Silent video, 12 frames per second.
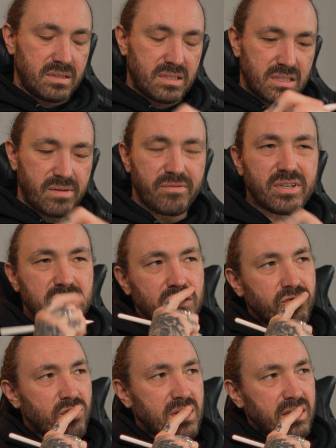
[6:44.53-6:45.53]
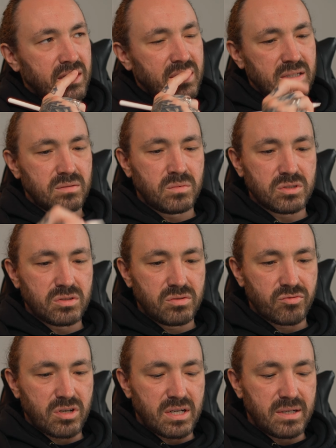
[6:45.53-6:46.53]
Something's not right here. What's
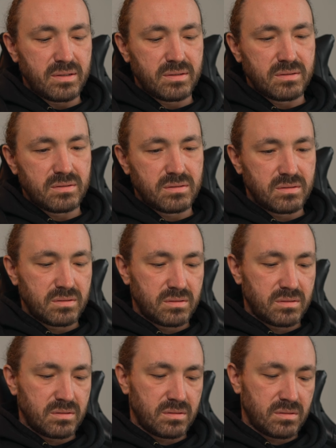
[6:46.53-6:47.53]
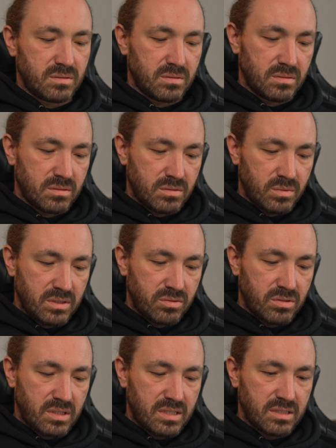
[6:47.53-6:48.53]
not right? Do I
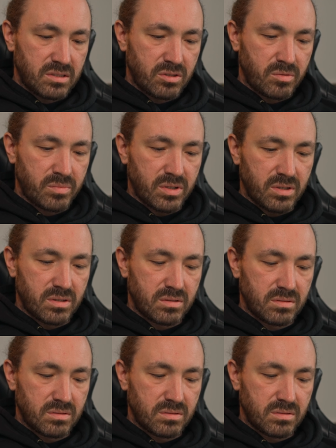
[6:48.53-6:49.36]
not like this top part?